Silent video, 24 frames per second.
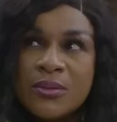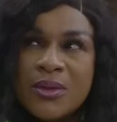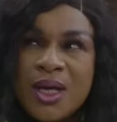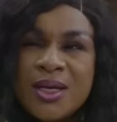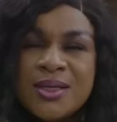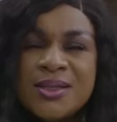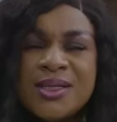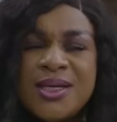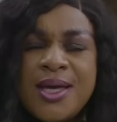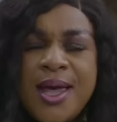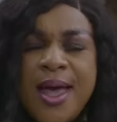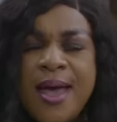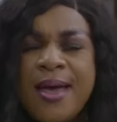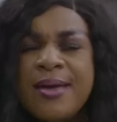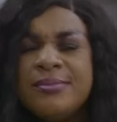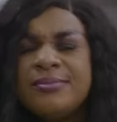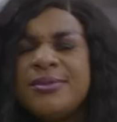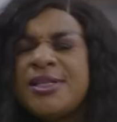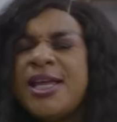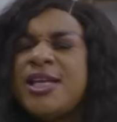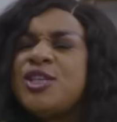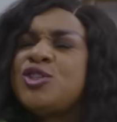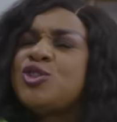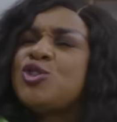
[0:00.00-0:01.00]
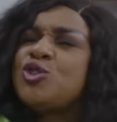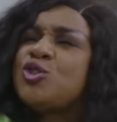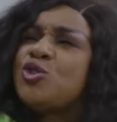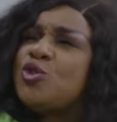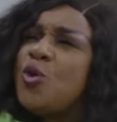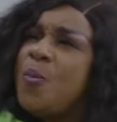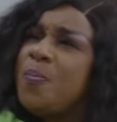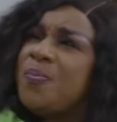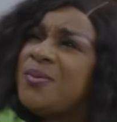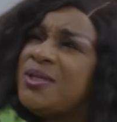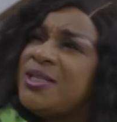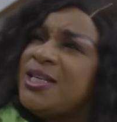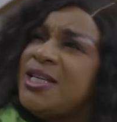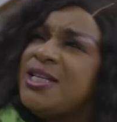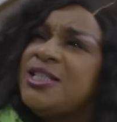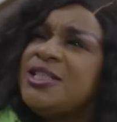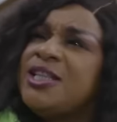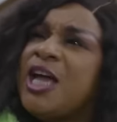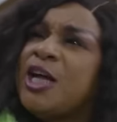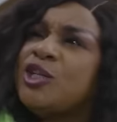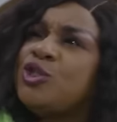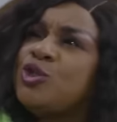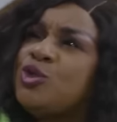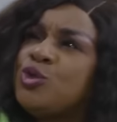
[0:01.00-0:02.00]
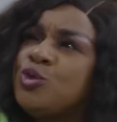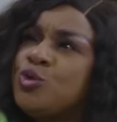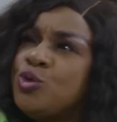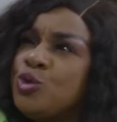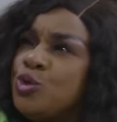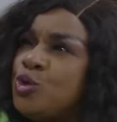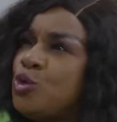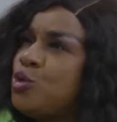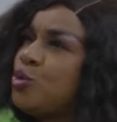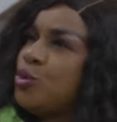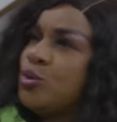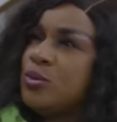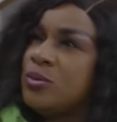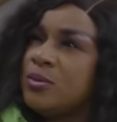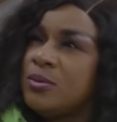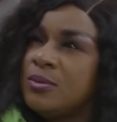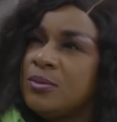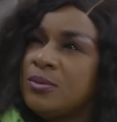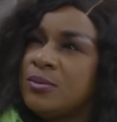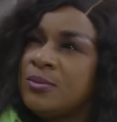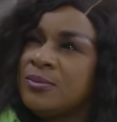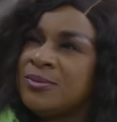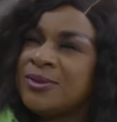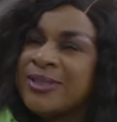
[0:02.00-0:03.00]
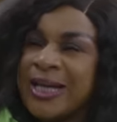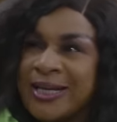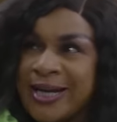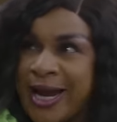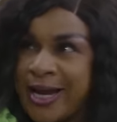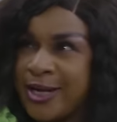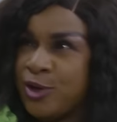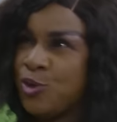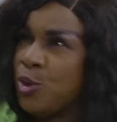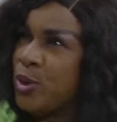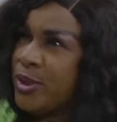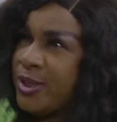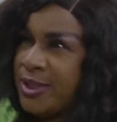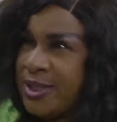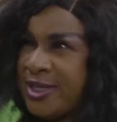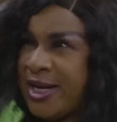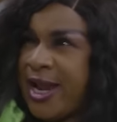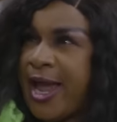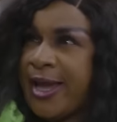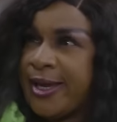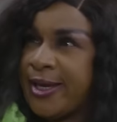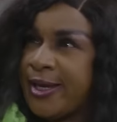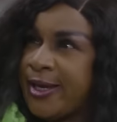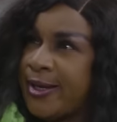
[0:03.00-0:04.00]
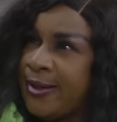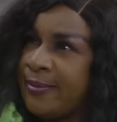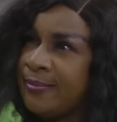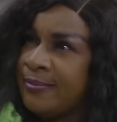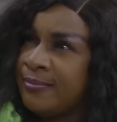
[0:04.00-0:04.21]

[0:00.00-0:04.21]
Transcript: See, there's something that you do that I don't like.